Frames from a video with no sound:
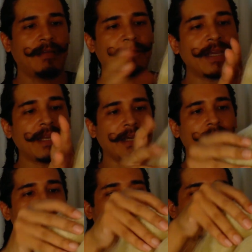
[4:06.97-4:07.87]
video
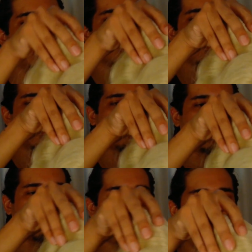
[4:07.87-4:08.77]
because I'm
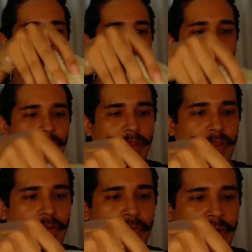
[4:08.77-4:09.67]
simply reviewing
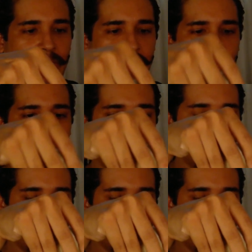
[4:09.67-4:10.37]
the wig.